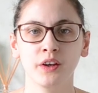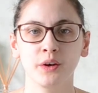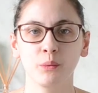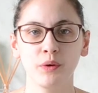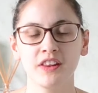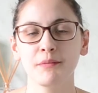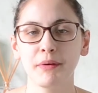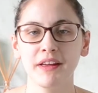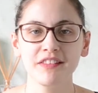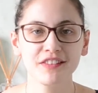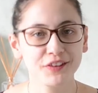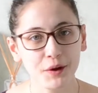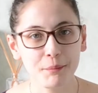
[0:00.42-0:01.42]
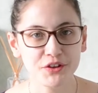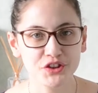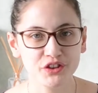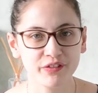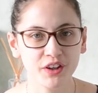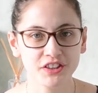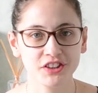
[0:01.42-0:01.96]
We spend so much
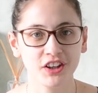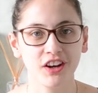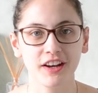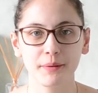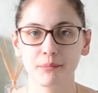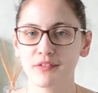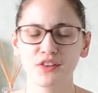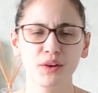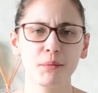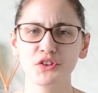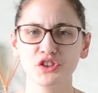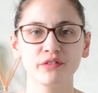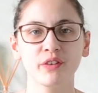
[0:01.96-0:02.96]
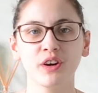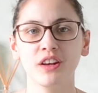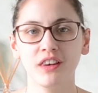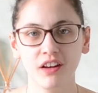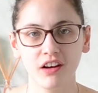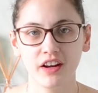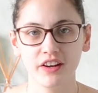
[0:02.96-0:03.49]
of our time, so much of our
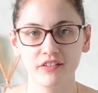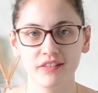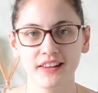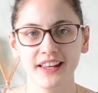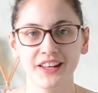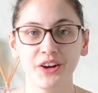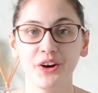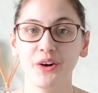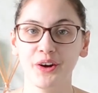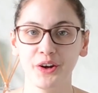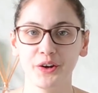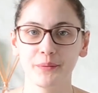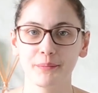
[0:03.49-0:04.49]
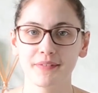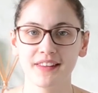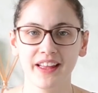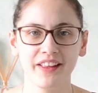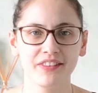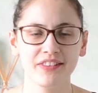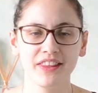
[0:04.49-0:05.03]
lives in our homes,
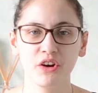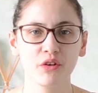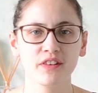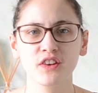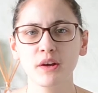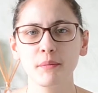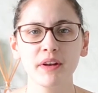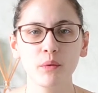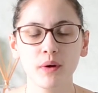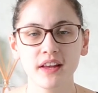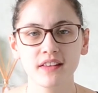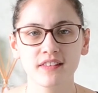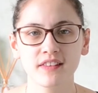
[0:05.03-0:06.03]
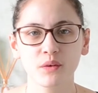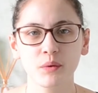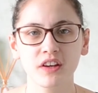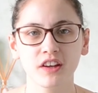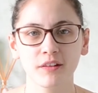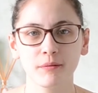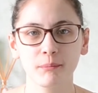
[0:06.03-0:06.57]
and there are so many ways that we
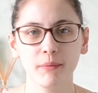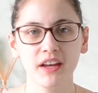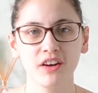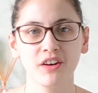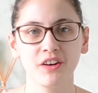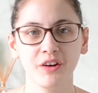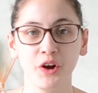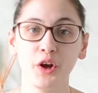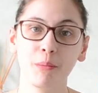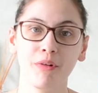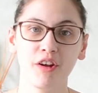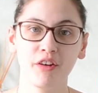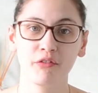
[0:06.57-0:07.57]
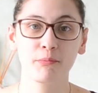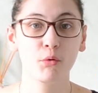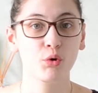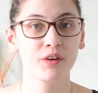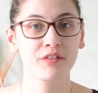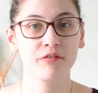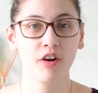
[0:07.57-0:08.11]
can make our home life
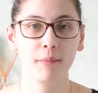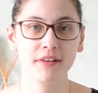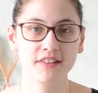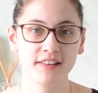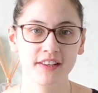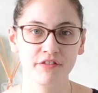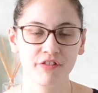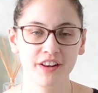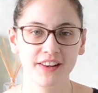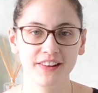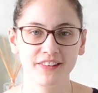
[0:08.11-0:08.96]
more environmentally friendly.